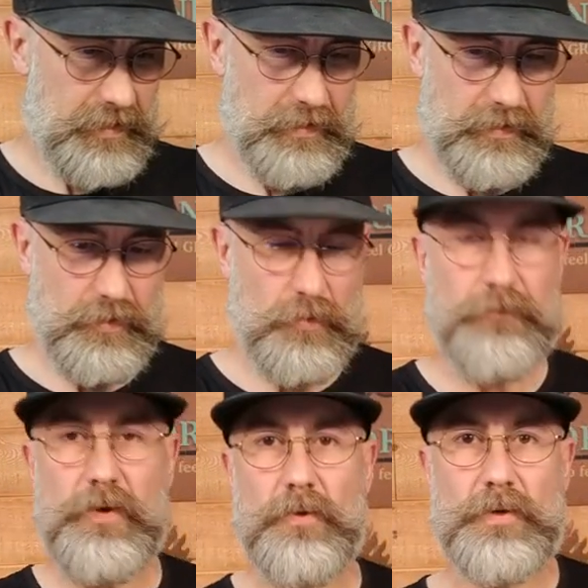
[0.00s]
the
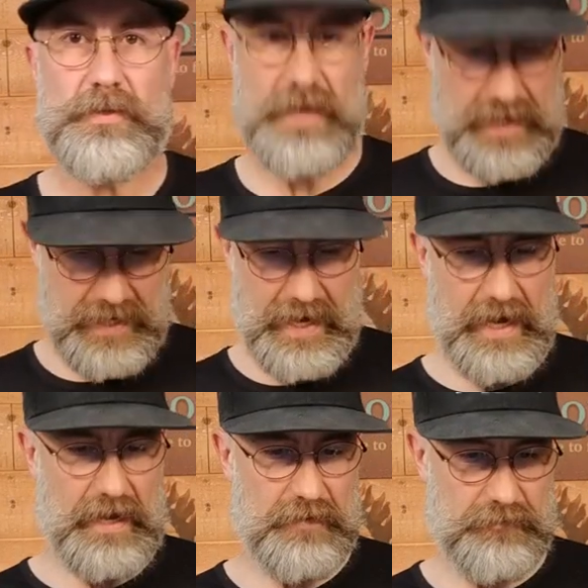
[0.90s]
new viewers I
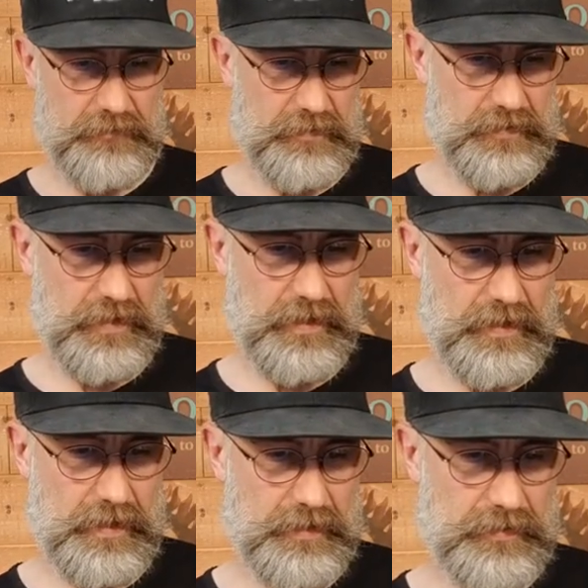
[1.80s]
have,
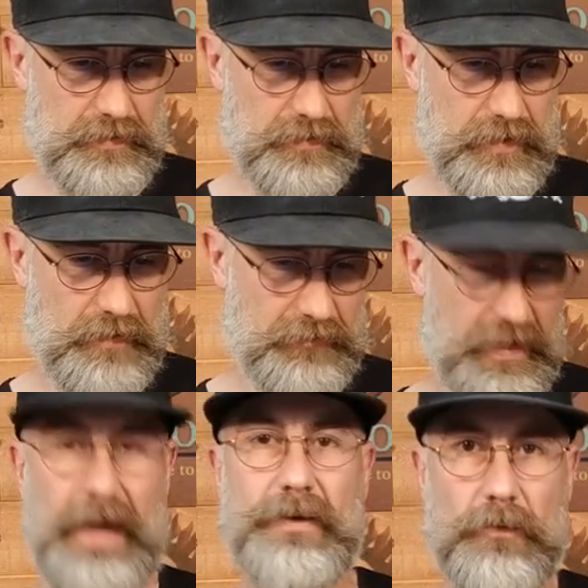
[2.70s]

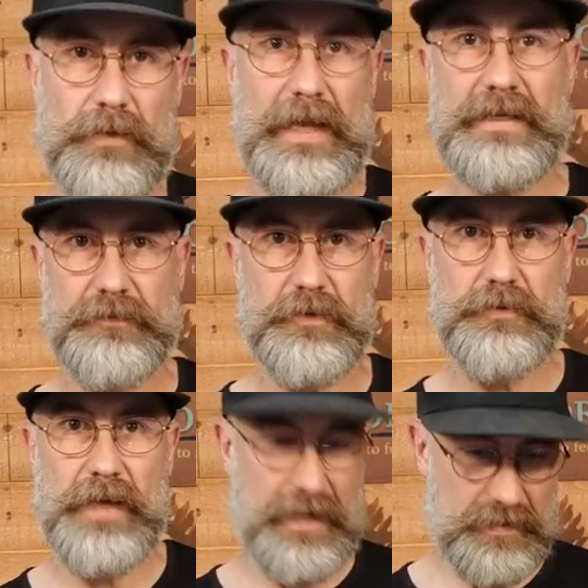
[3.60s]
I've gained over the last
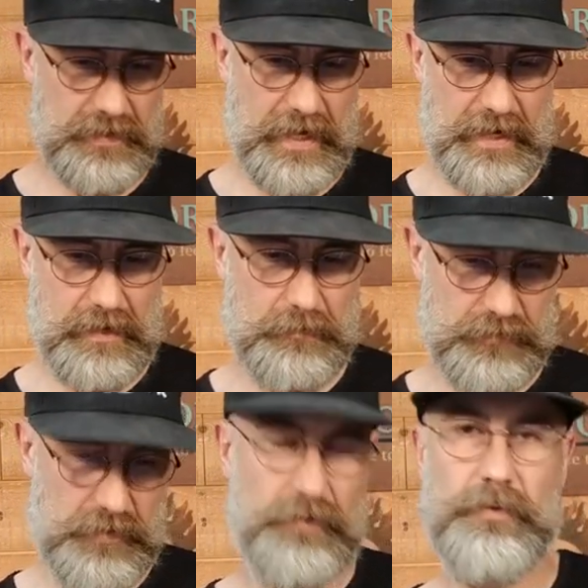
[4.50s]
few days
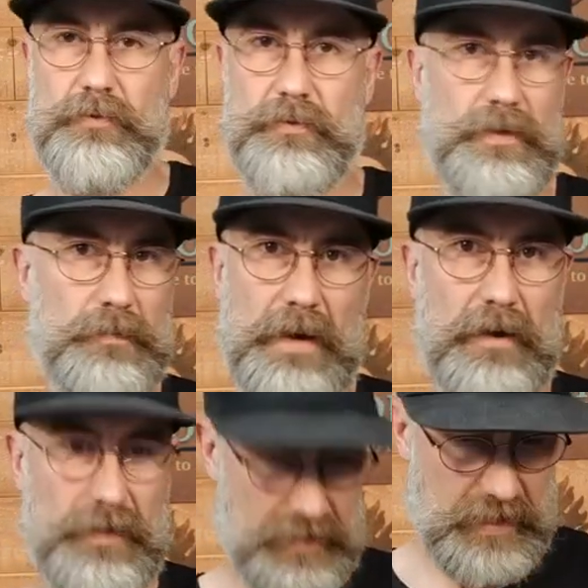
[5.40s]
up to
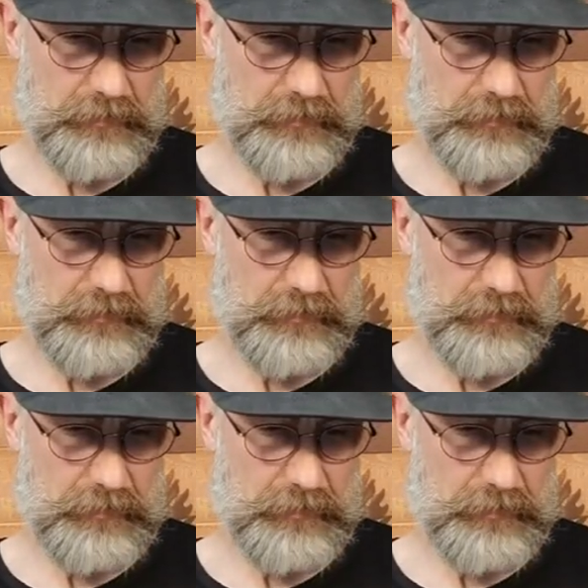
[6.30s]
about a